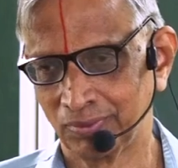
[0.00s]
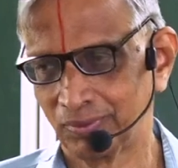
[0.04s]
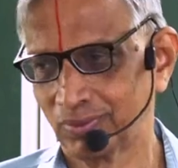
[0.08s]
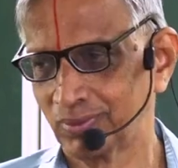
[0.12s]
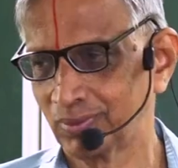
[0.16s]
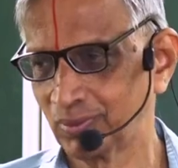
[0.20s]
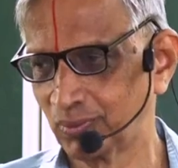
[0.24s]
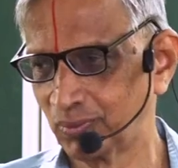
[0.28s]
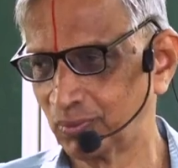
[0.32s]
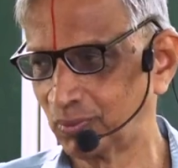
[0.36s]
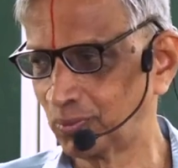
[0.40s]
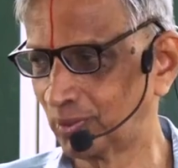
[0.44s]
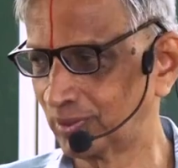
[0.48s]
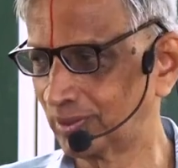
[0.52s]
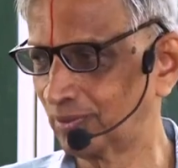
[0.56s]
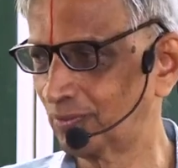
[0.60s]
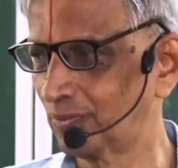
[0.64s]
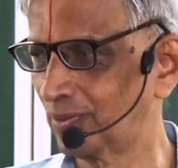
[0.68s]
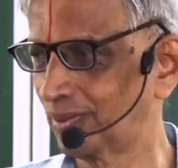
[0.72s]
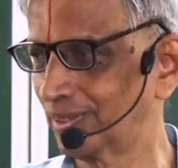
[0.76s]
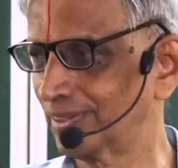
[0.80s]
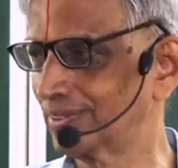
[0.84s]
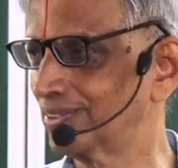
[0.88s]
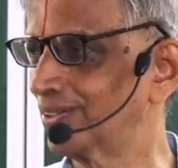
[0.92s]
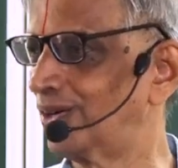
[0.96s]
So
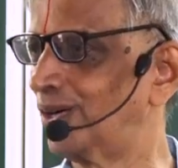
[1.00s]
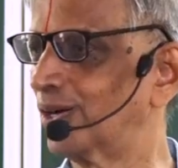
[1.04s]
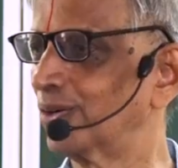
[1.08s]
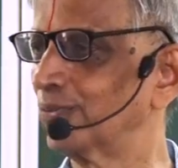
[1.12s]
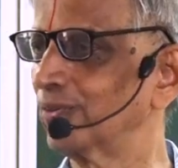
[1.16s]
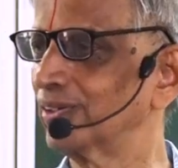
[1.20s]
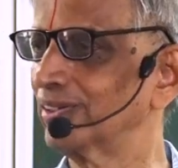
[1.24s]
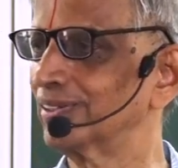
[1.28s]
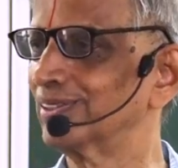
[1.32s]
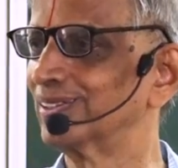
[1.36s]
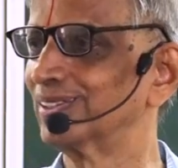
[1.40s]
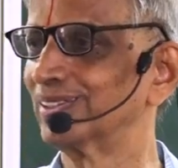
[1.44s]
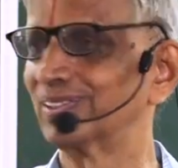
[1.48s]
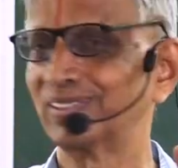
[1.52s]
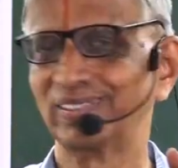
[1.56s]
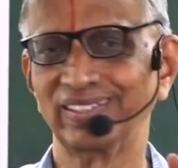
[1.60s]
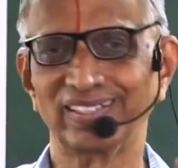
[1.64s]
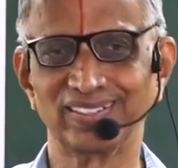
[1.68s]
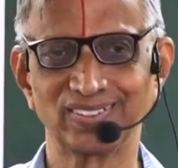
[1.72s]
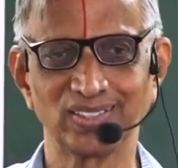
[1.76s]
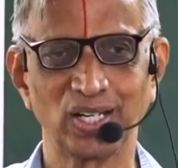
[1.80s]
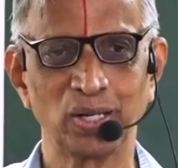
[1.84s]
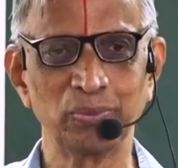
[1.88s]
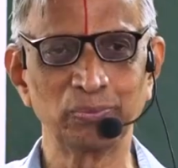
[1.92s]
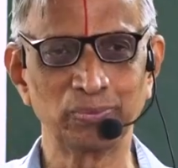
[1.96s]
what is wrong with this
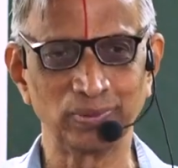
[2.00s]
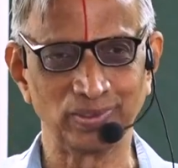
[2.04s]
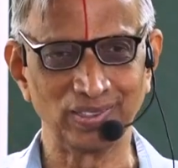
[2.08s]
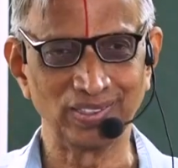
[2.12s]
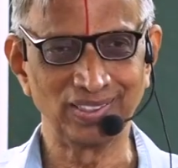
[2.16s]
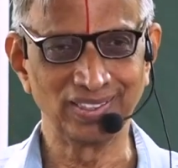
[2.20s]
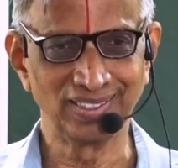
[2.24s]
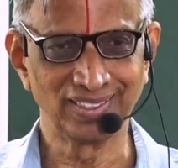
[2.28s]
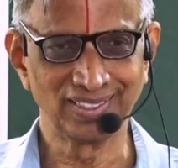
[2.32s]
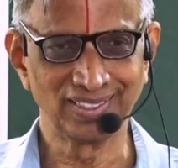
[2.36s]
example?